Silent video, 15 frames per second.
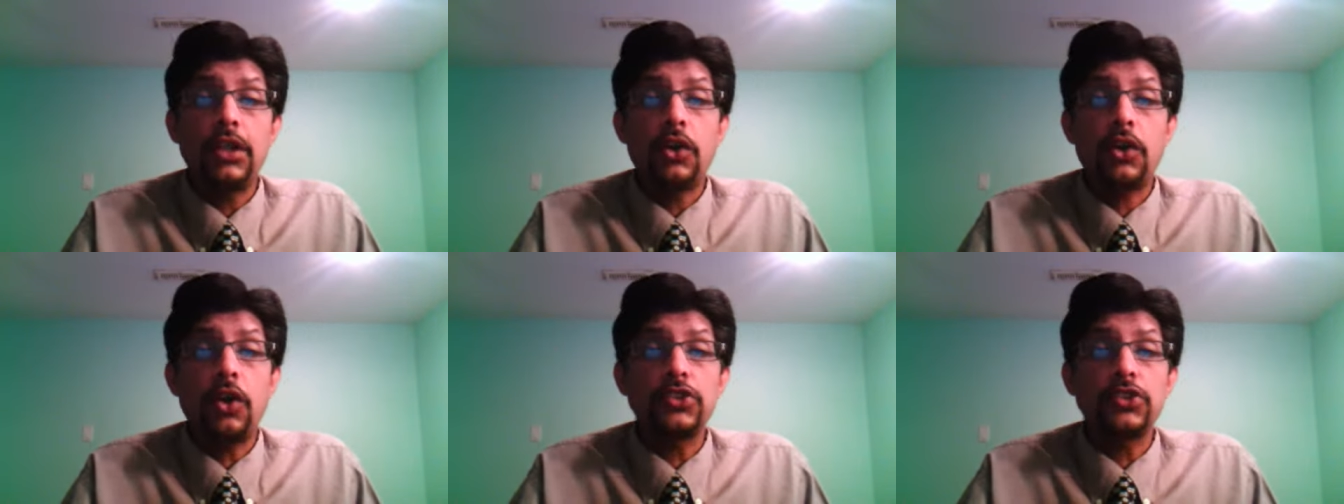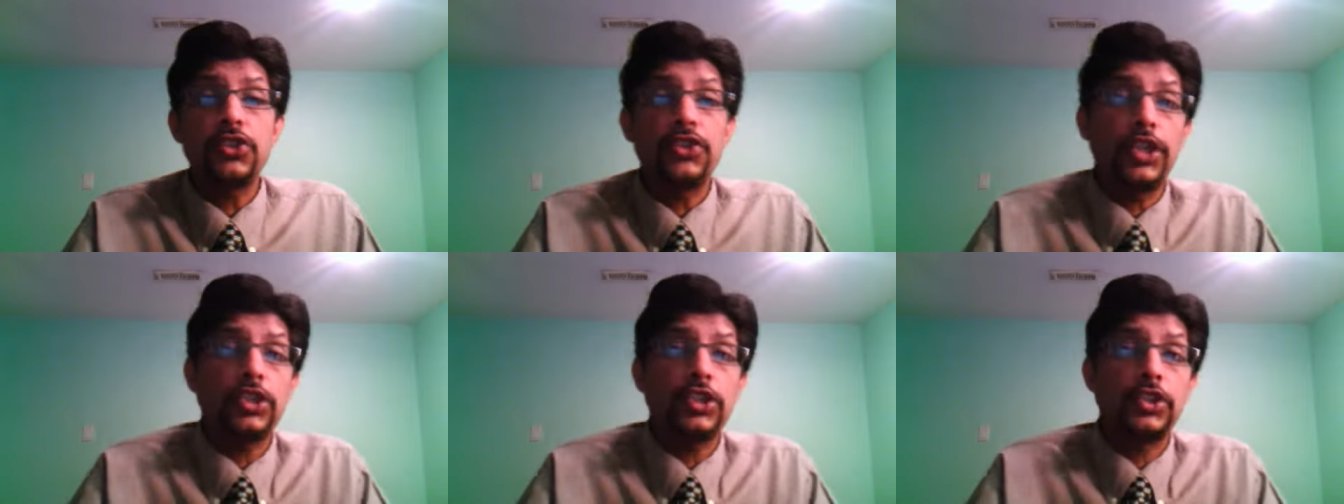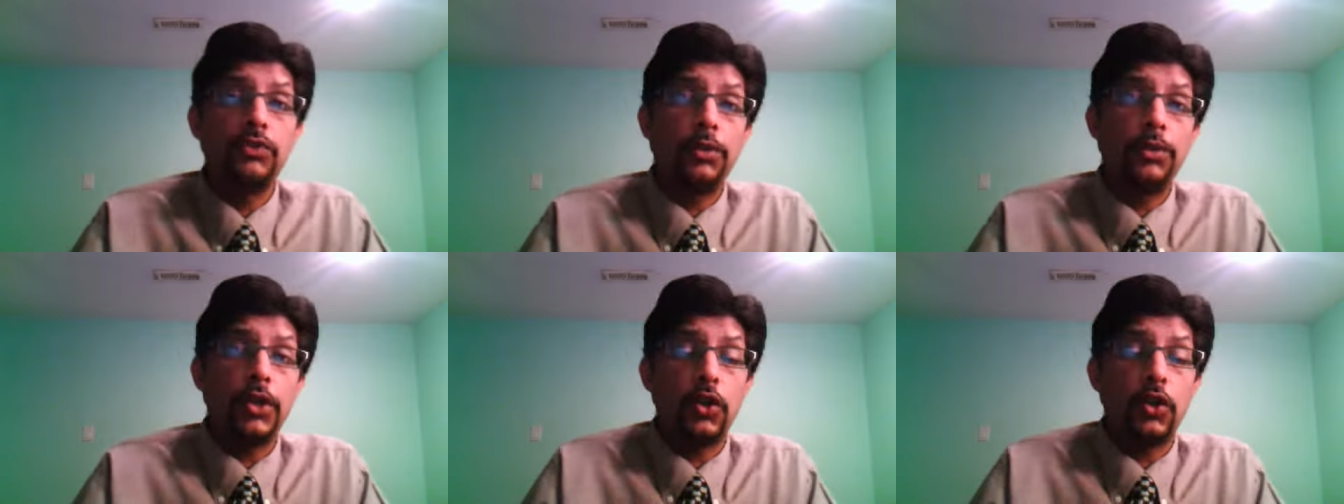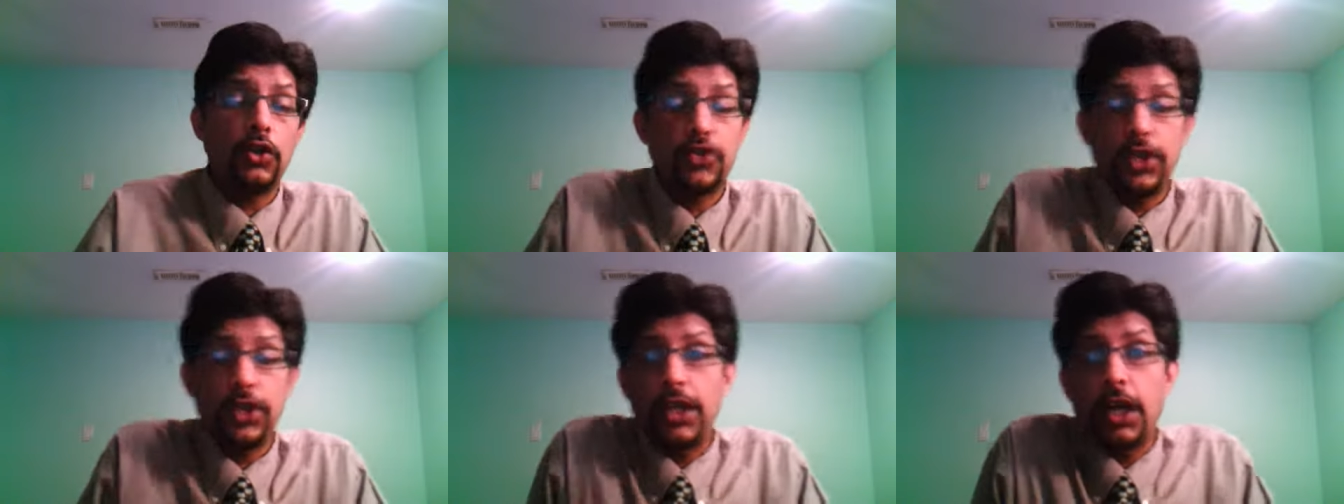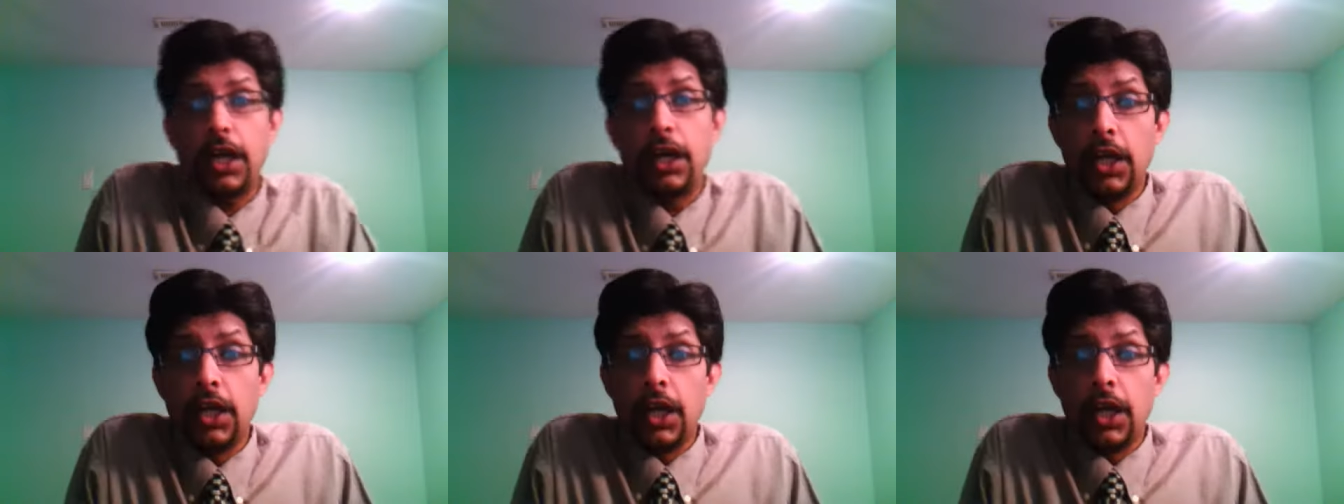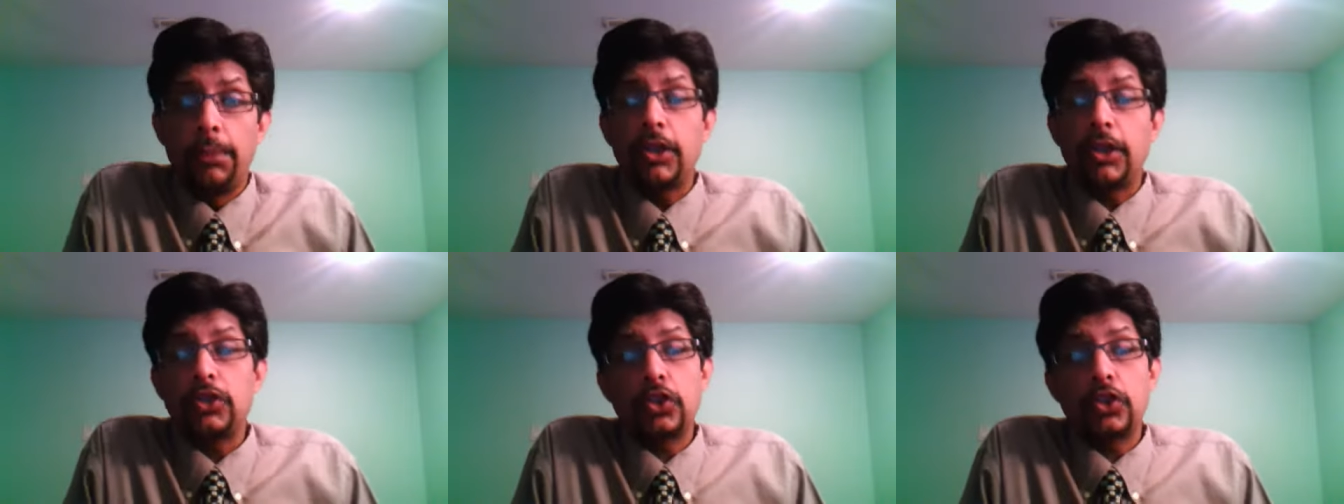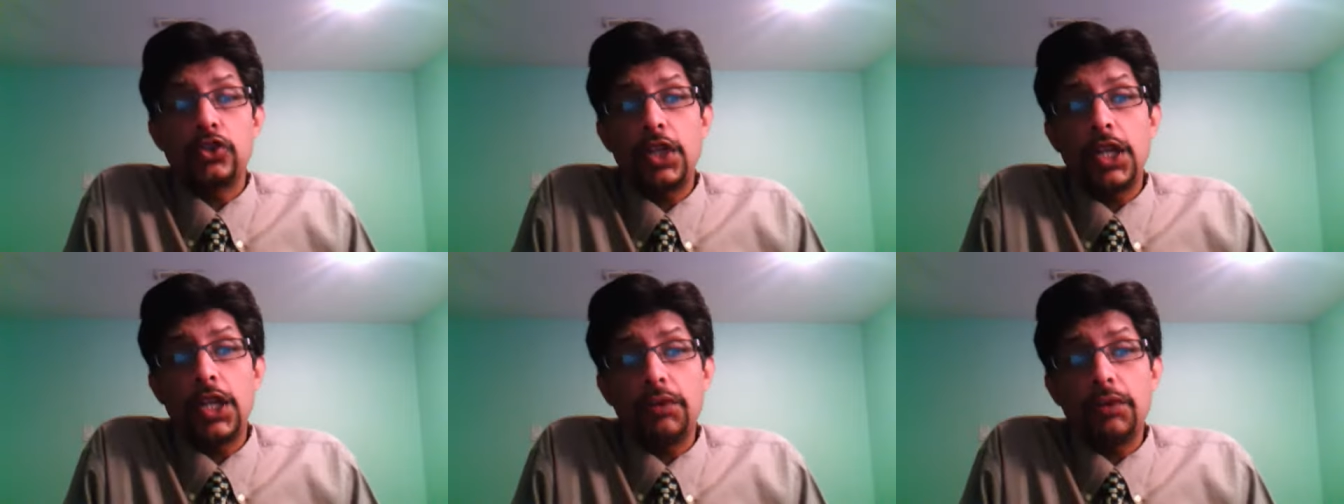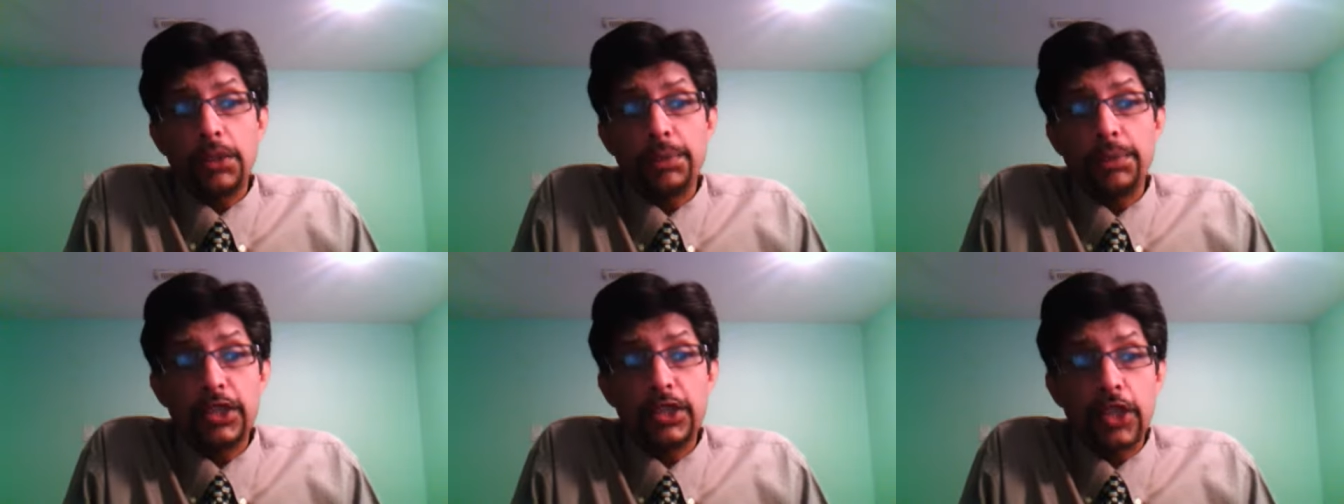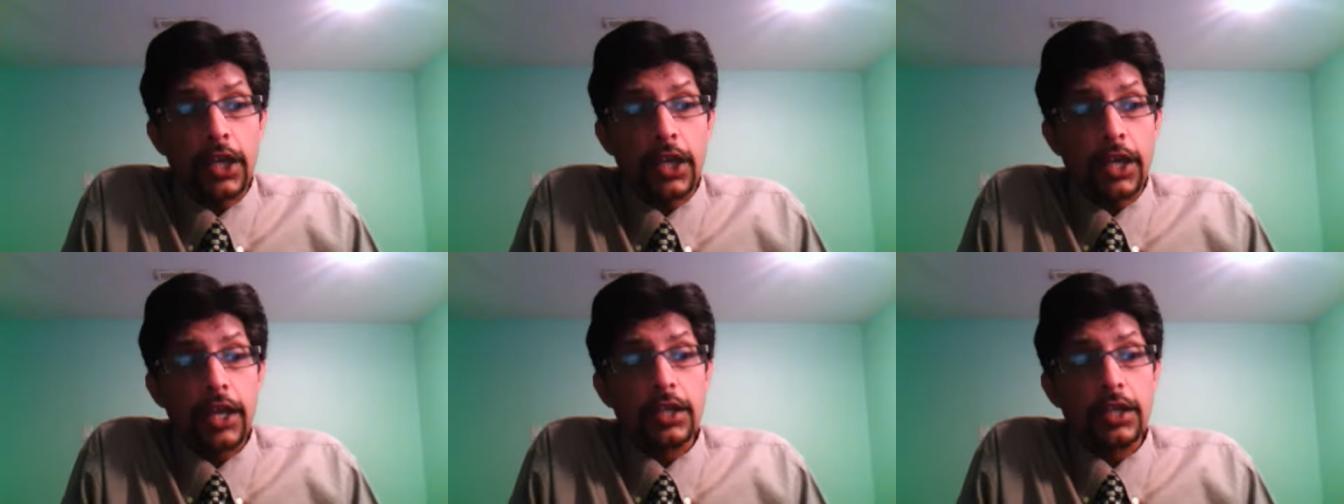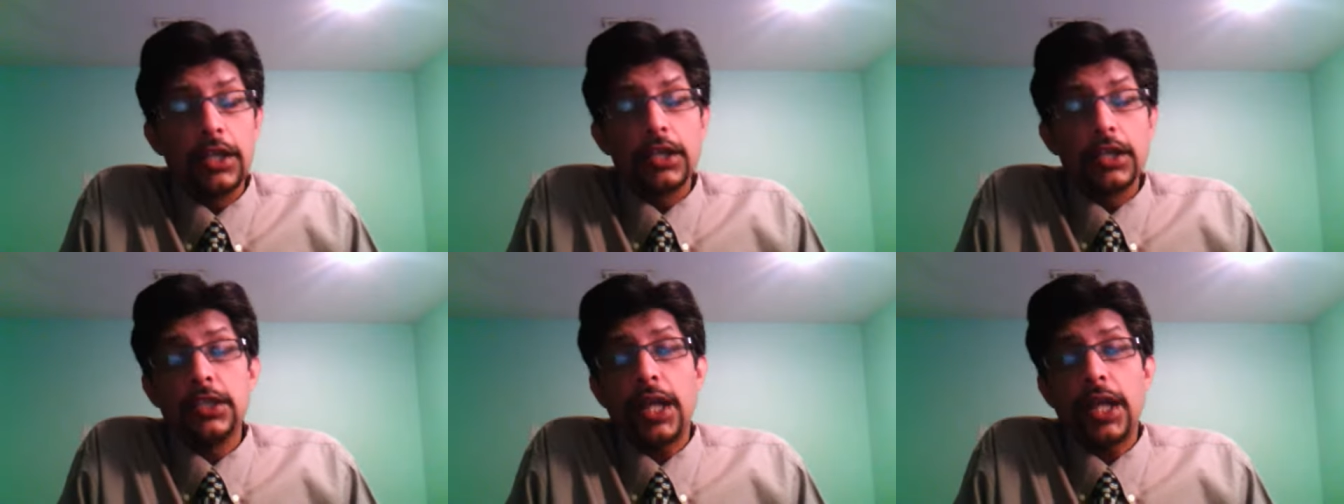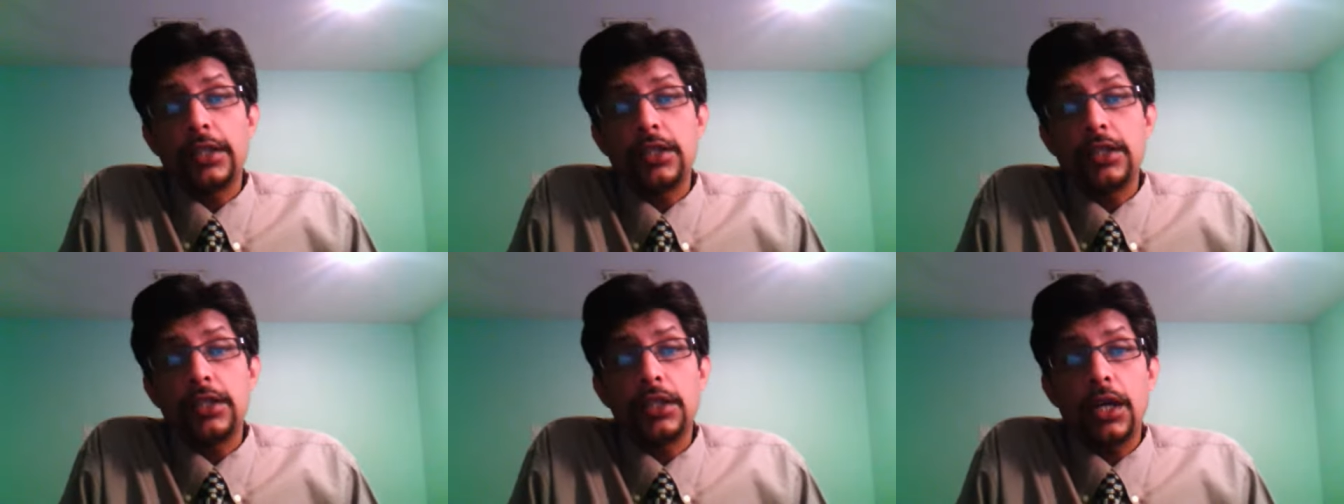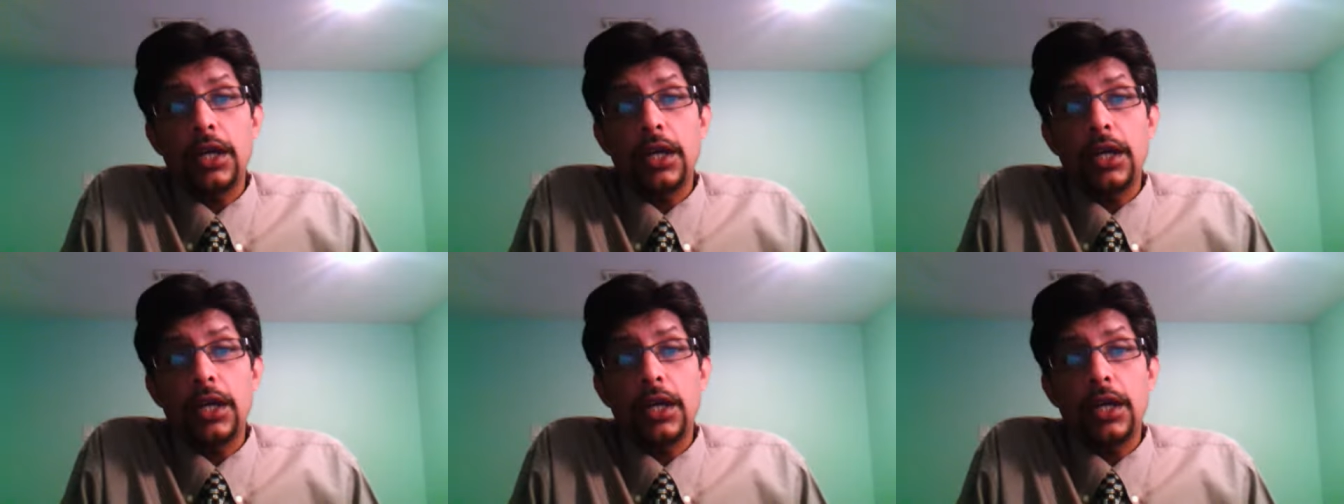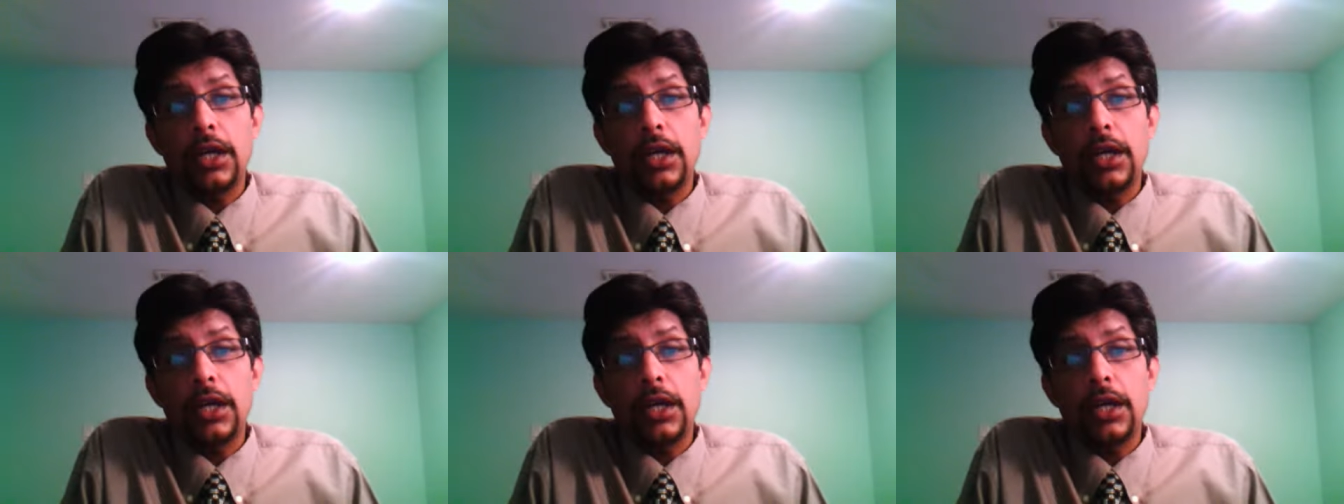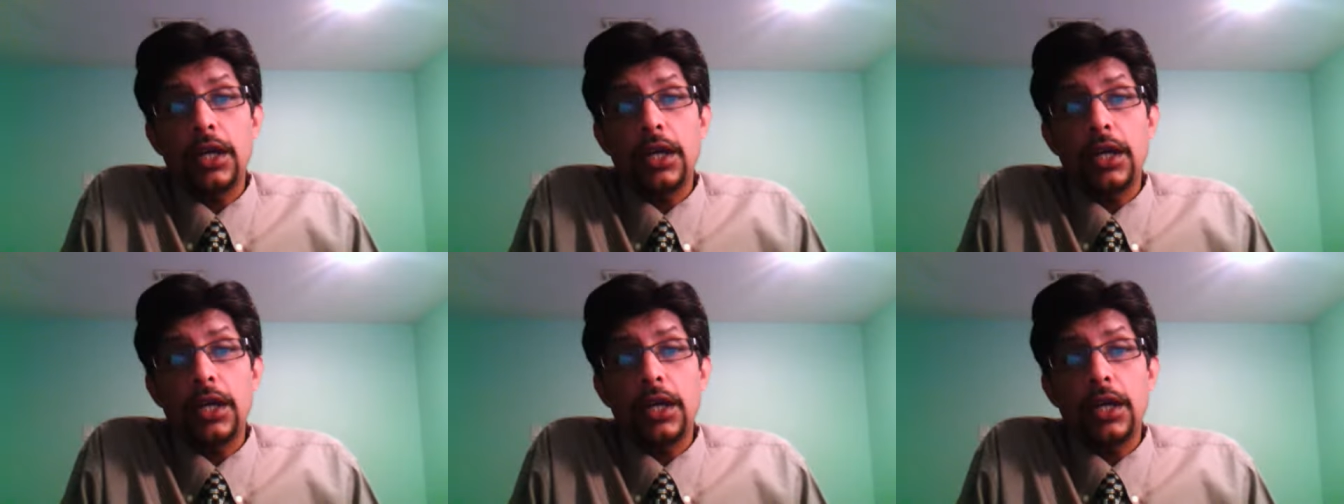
the, concentration will be on Australia because Australia will be thinking that uh, they would um,